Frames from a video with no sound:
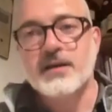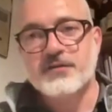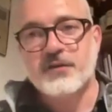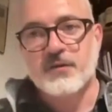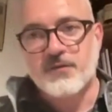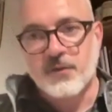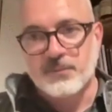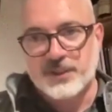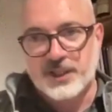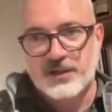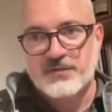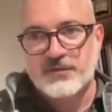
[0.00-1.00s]
from
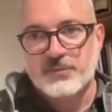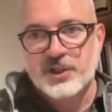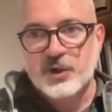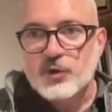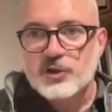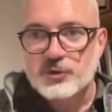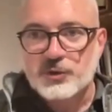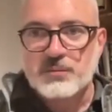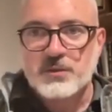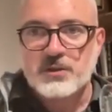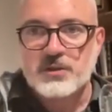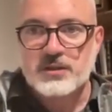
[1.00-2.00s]
the oak
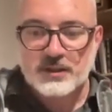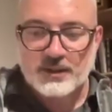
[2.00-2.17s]
treatment,